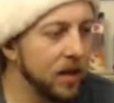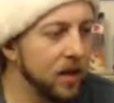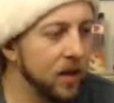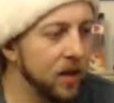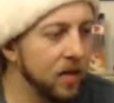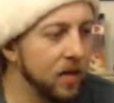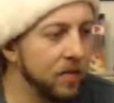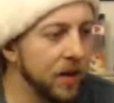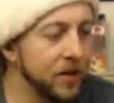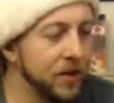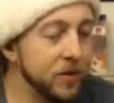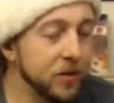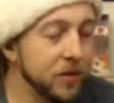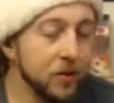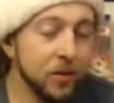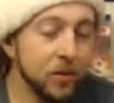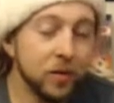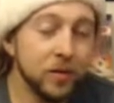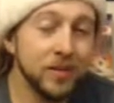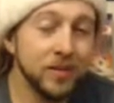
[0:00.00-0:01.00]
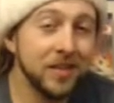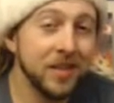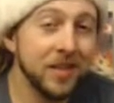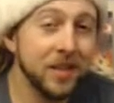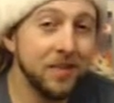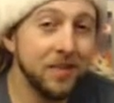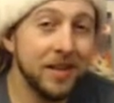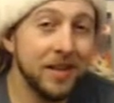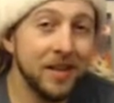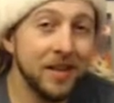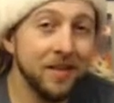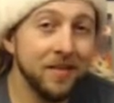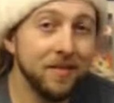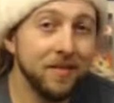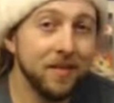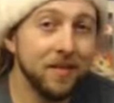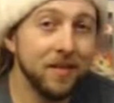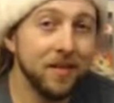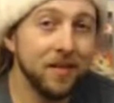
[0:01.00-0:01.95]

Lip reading: I knew Luke wasn't going to be in it